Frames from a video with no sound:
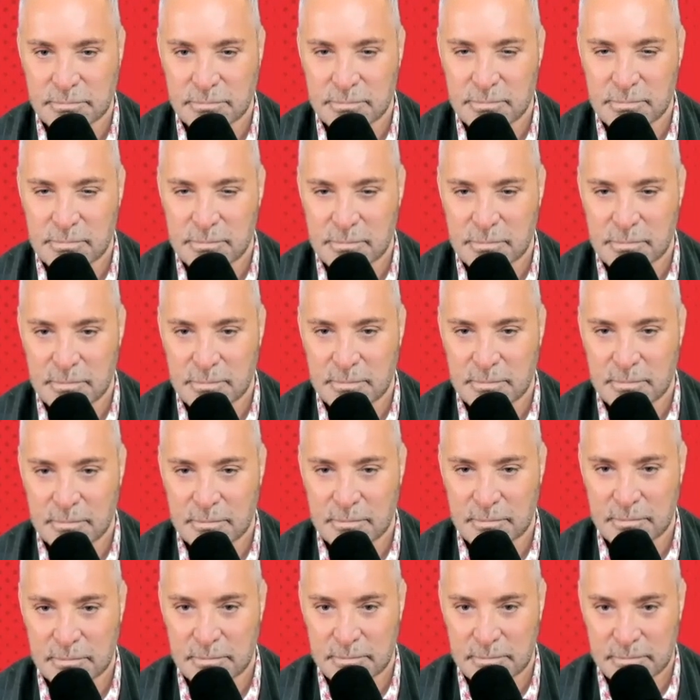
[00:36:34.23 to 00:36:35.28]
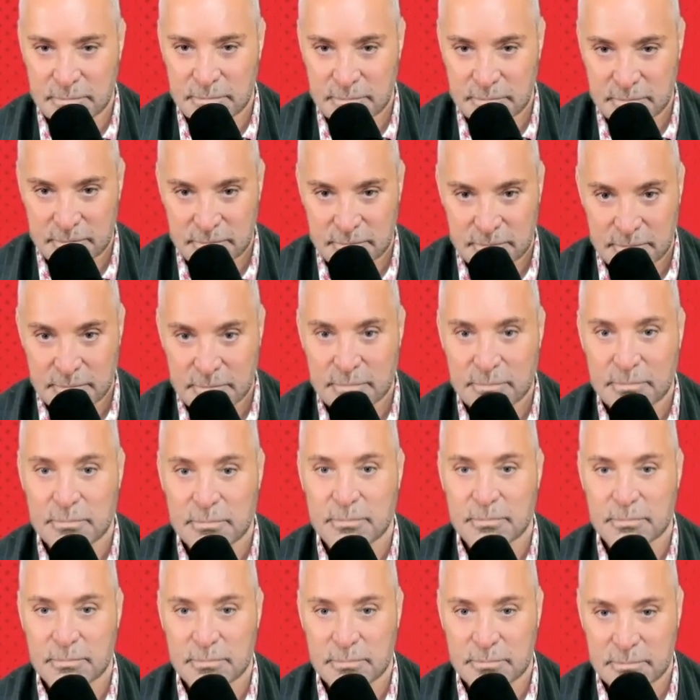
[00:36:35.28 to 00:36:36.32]

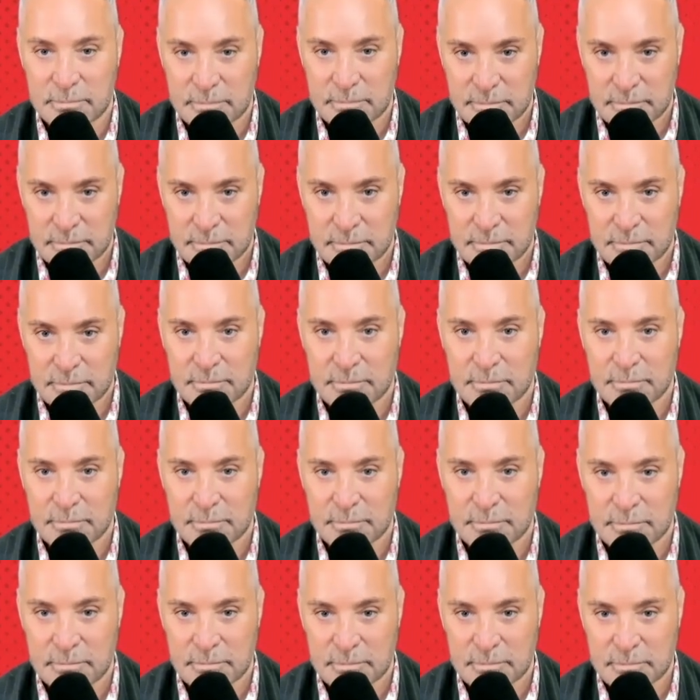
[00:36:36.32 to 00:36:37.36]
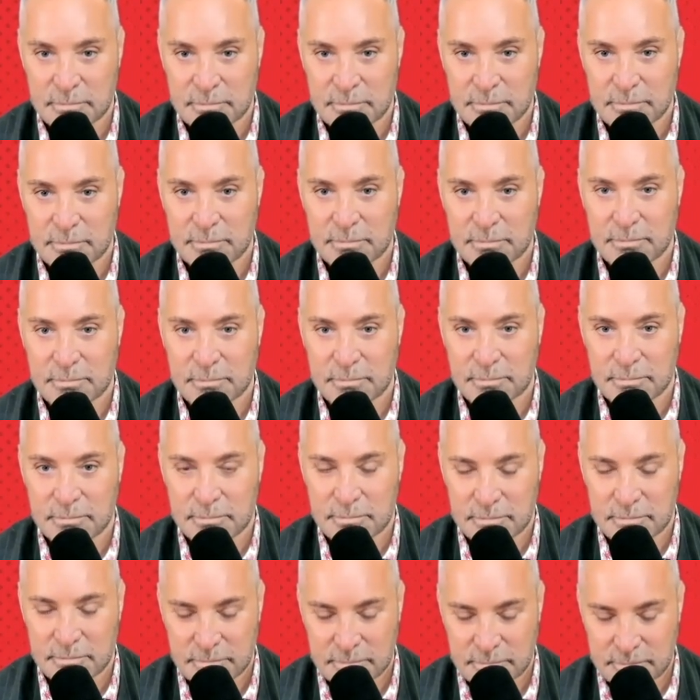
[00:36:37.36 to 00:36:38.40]

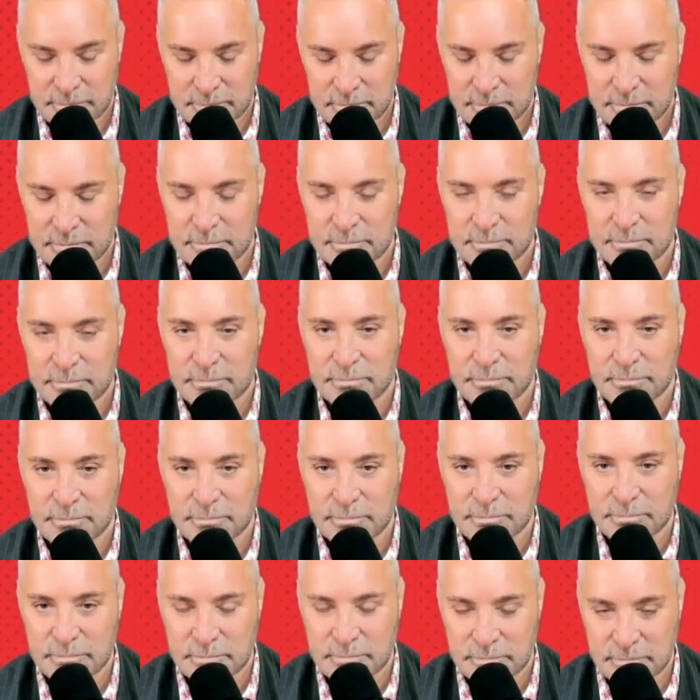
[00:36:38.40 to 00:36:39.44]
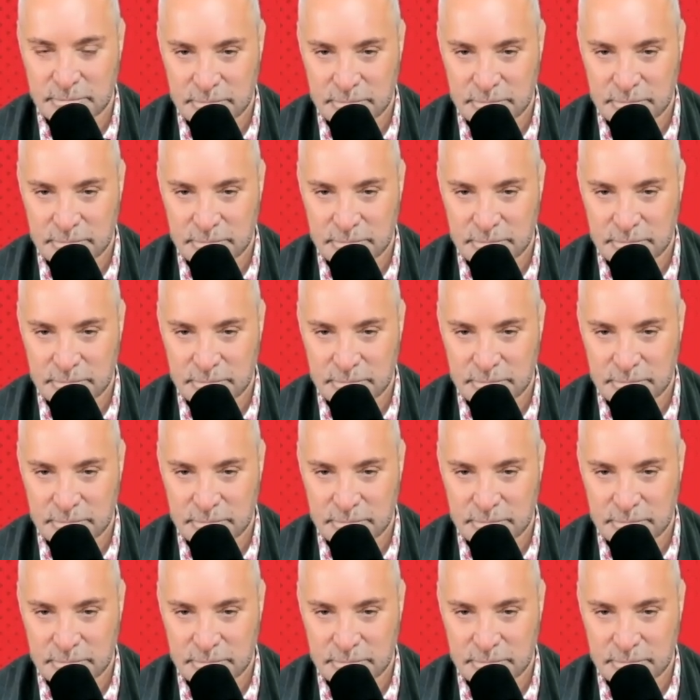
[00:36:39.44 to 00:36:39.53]
This person isn't speaking.